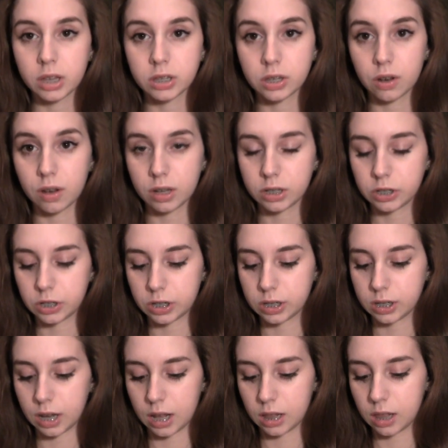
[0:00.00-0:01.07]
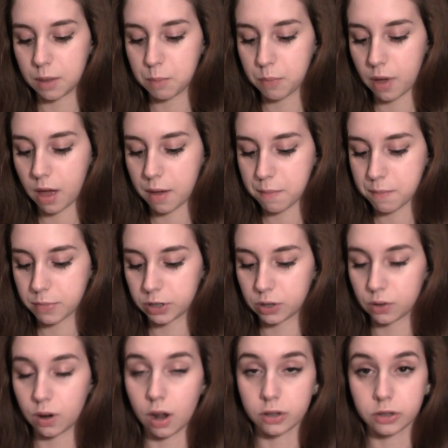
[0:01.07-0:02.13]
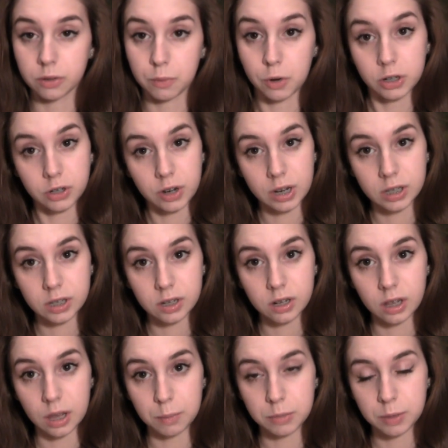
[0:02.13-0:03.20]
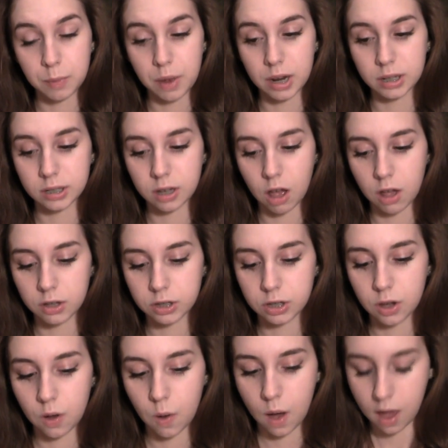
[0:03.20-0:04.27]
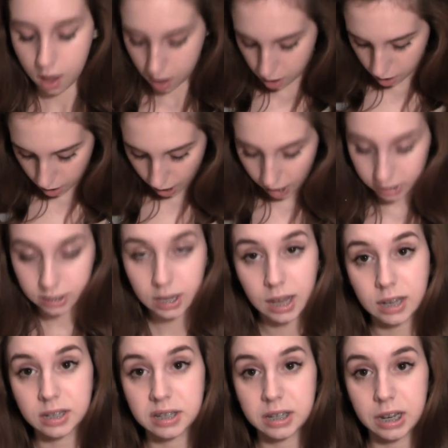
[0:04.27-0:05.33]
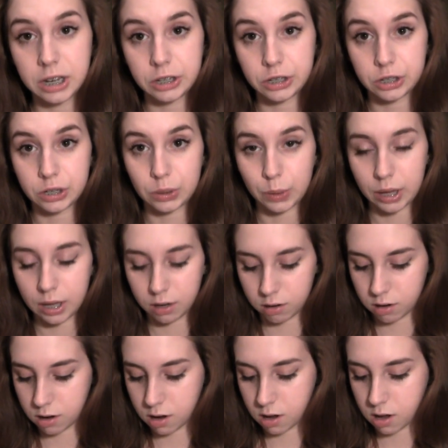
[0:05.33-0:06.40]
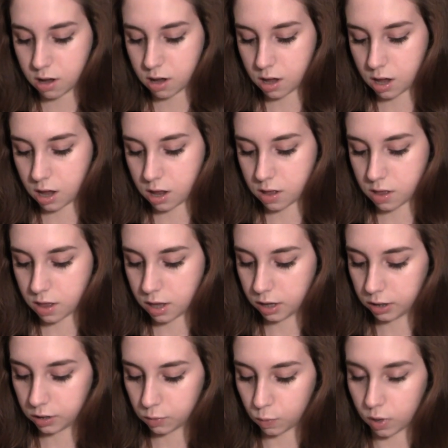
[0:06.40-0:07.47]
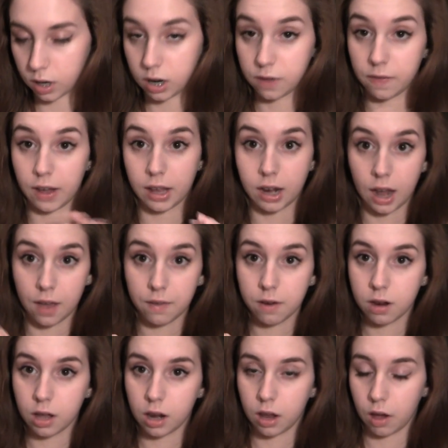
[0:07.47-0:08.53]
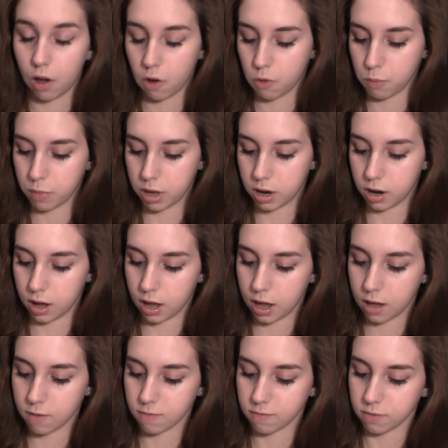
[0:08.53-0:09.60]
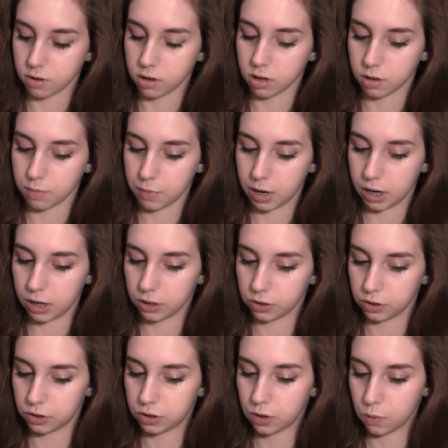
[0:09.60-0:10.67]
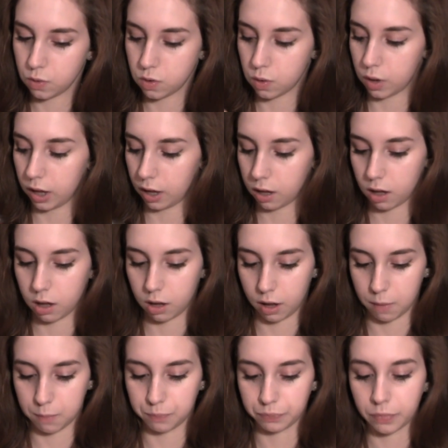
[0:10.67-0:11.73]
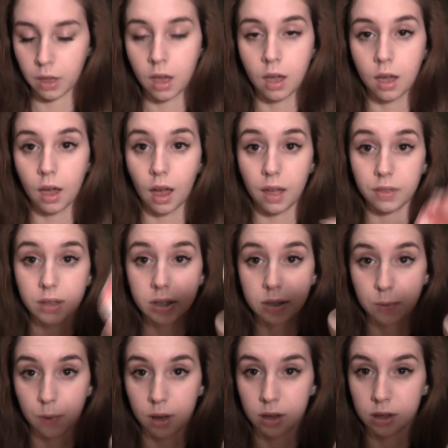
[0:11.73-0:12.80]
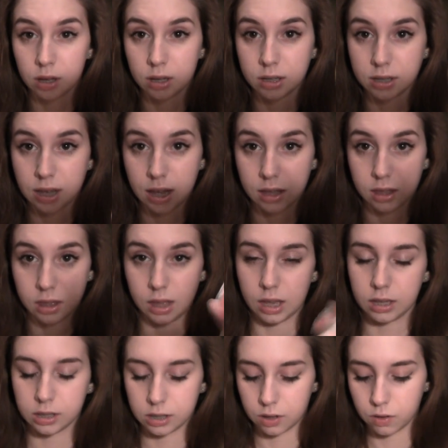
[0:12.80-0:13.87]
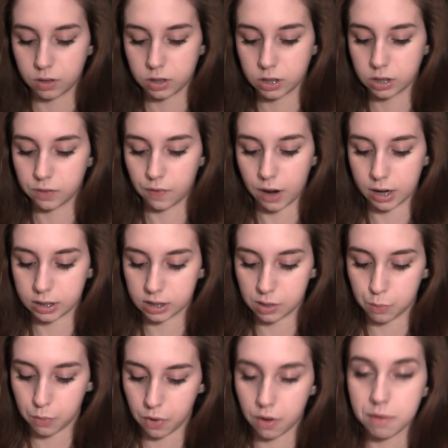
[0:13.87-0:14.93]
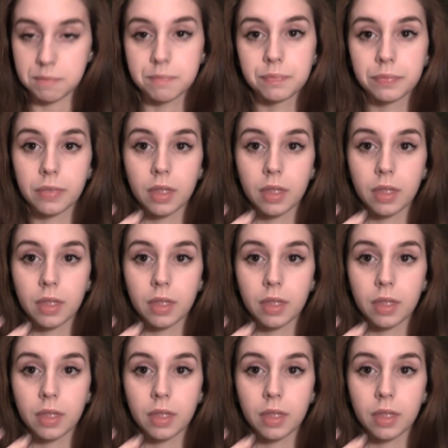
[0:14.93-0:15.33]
So it's just a lip balm, so it also moisturizes your lips, but it also has a tint to it. And this one, if I can ever get it open, my nails are so annoying. Okay, and this one looks like this, so it's just very simple.